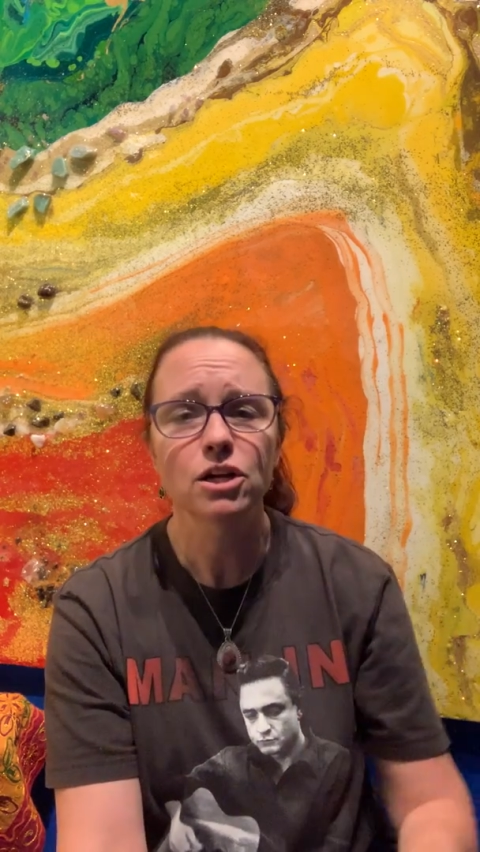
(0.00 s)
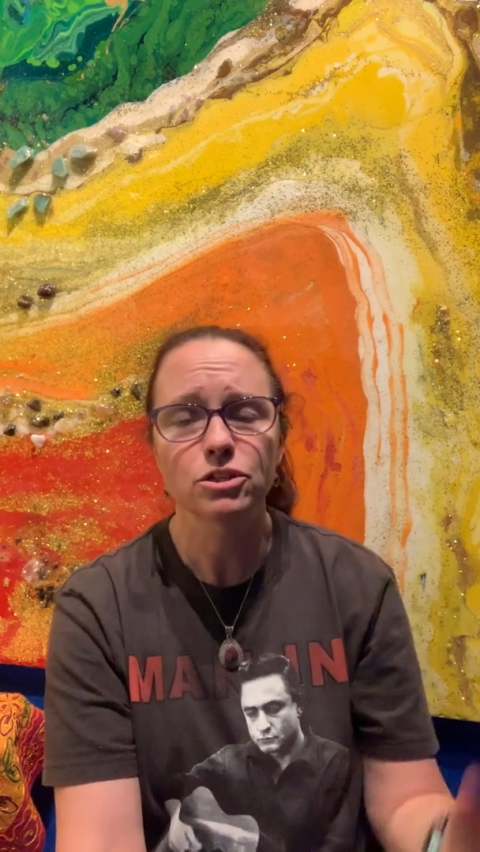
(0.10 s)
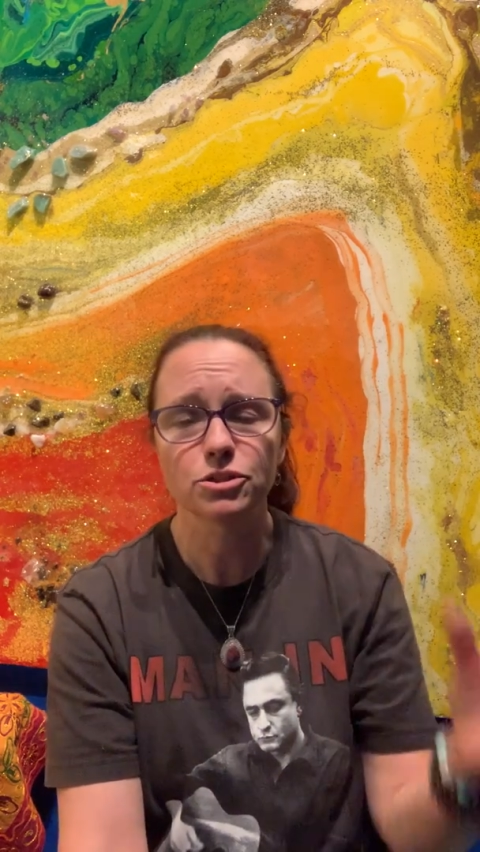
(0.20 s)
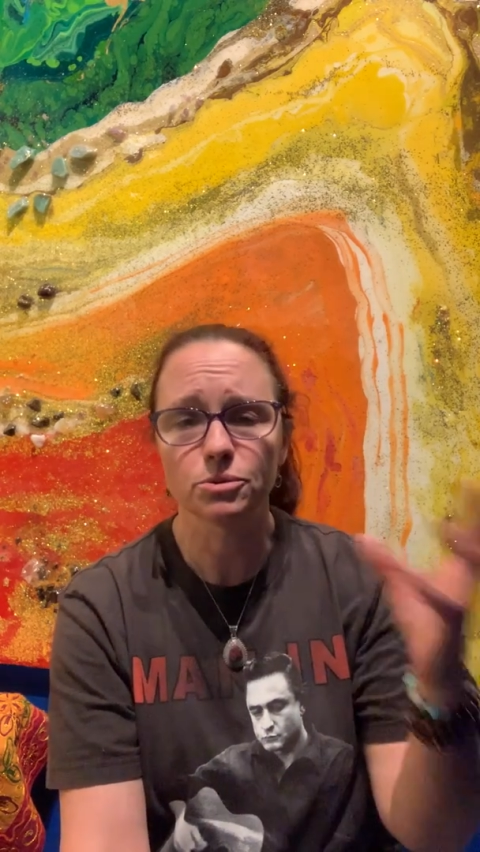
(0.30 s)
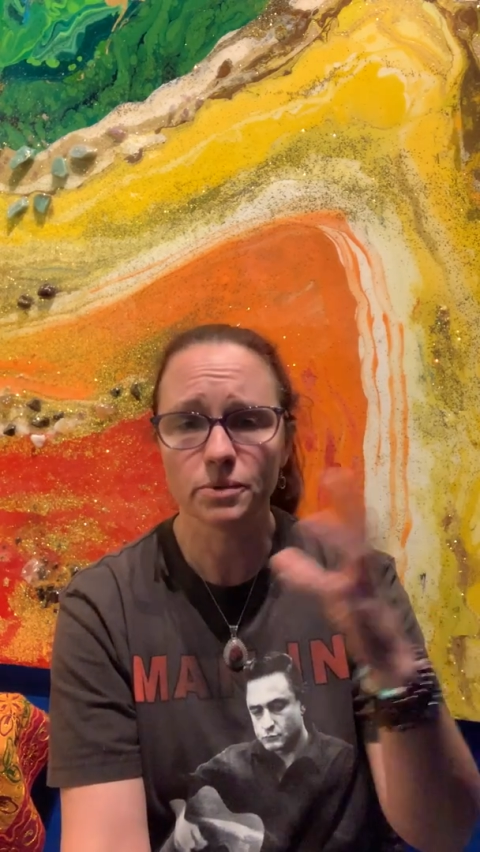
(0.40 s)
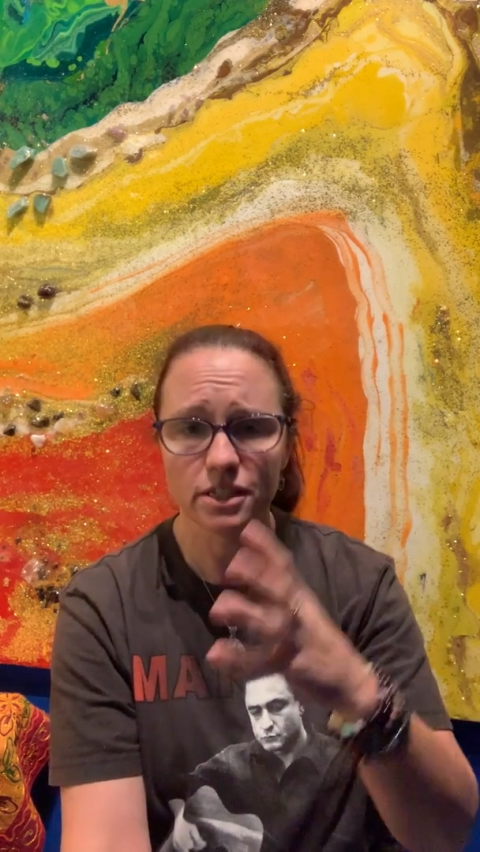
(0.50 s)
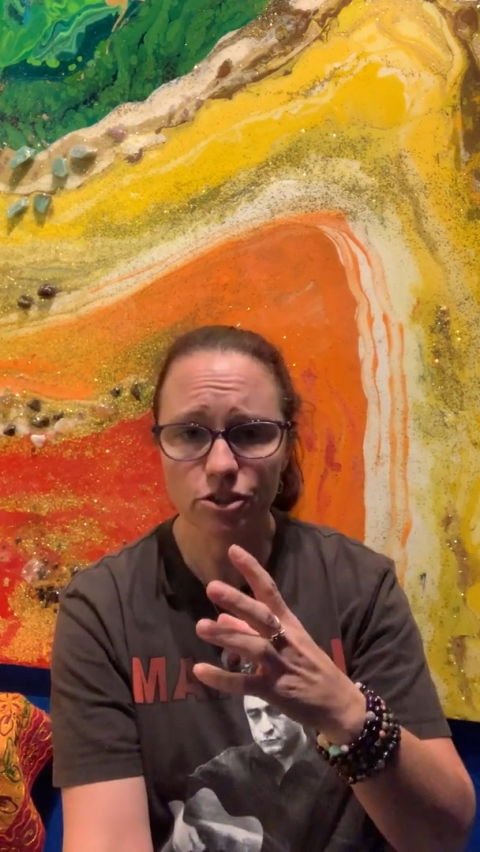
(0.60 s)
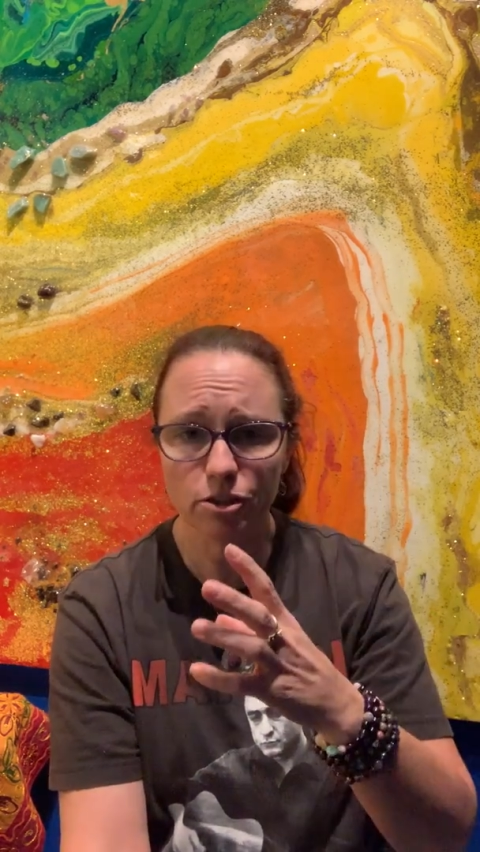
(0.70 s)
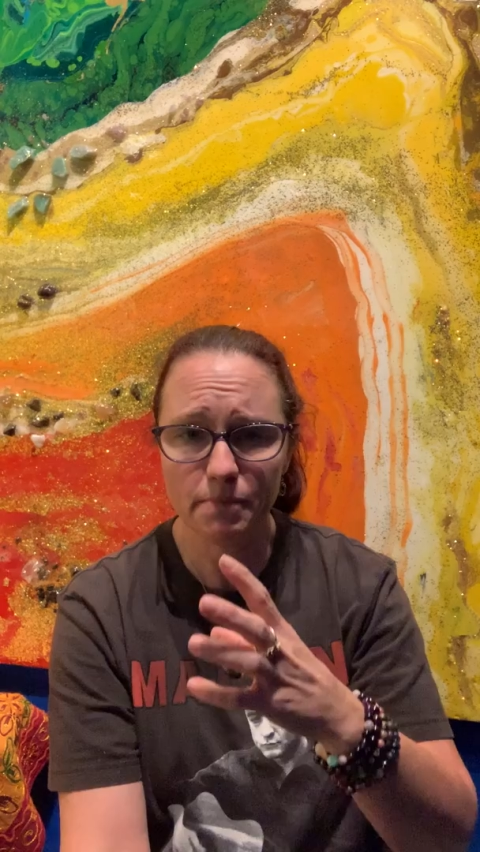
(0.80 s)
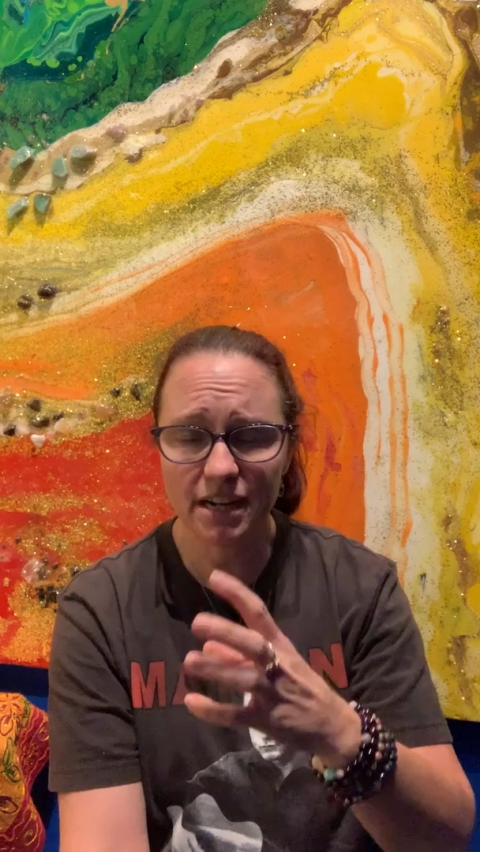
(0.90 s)
to
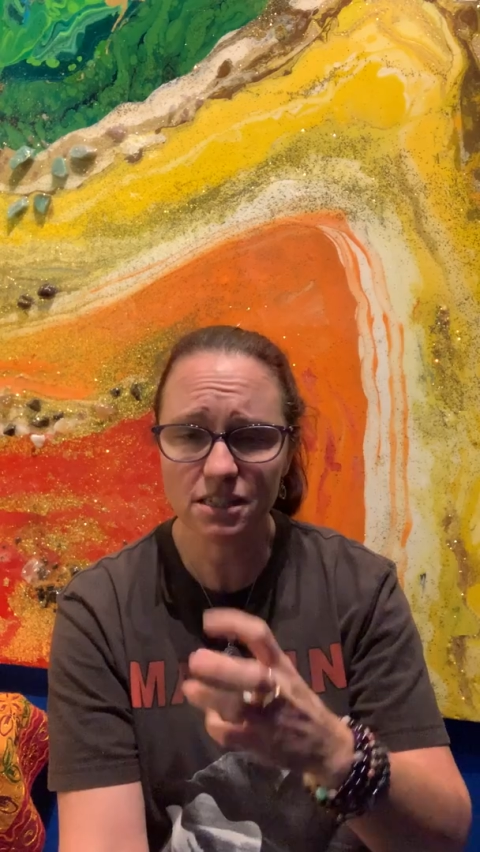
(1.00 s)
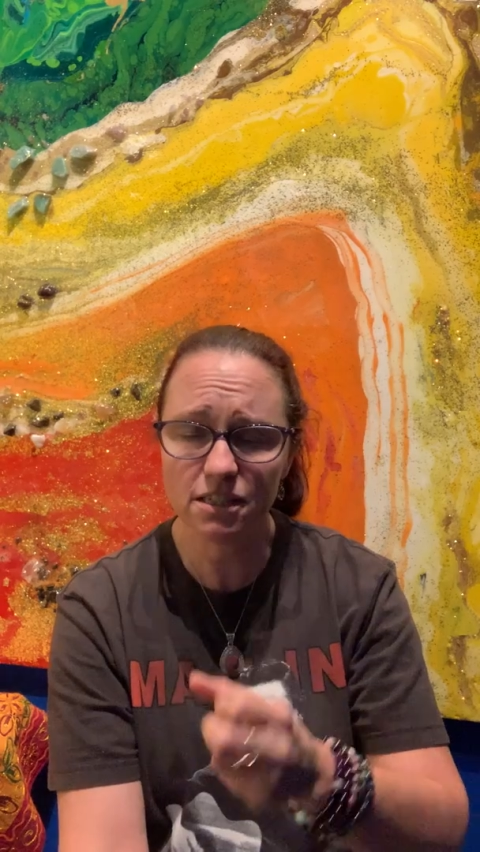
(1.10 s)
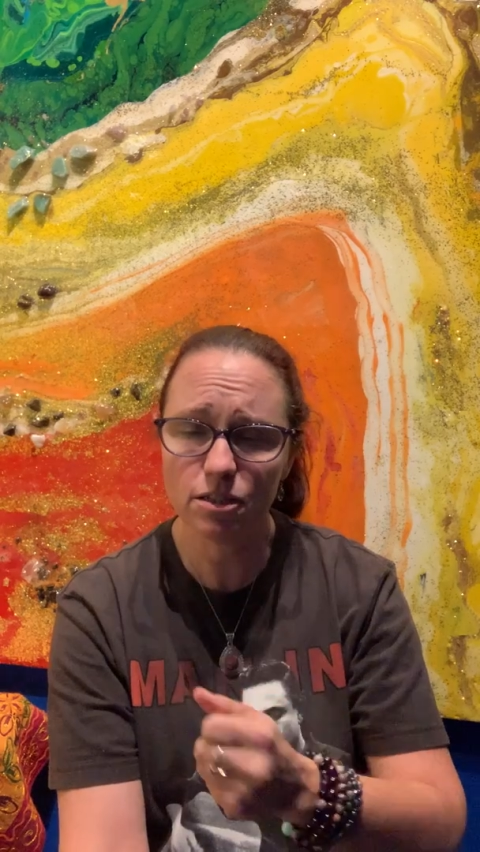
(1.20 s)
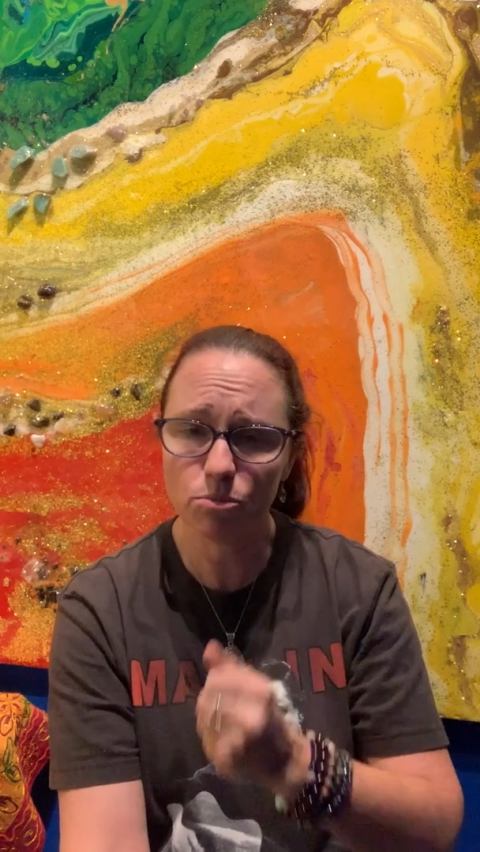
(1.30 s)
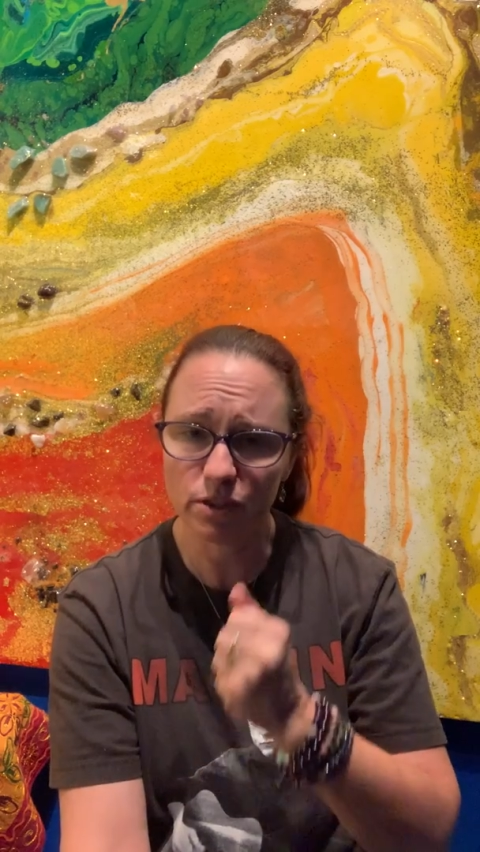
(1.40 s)
Eastern medicine,